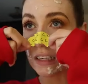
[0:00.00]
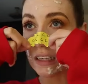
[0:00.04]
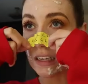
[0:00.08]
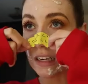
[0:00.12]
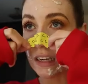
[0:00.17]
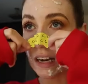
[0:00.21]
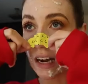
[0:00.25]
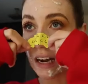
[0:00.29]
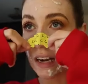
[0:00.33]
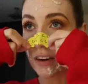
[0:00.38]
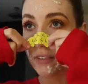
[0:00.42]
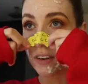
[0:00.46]

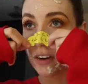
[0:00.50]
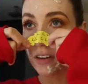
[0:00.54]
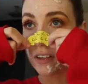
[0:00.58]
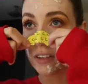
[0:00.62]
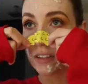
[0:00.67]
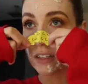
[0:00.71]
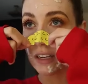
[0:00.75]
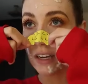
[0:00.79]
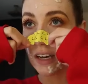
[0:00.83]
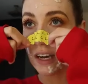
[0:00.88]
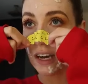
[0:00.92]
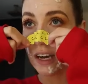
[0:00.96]
It kind of
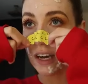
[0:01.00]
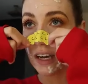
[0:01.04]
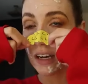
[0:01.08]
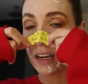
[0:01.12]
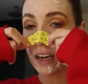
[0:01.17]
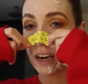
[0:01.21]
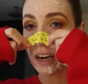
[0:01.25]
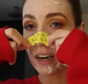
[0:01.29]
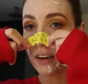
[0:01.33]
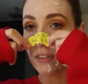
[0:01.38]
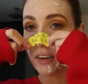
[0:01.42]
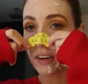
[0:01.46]
hurts.
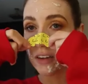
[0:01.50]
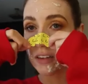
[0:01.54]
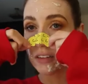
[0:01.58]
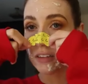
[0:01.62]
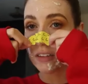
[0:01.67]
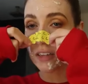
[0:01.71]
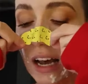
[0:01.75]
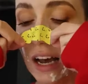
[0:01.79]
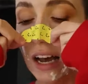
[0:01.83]
It kind of hurts.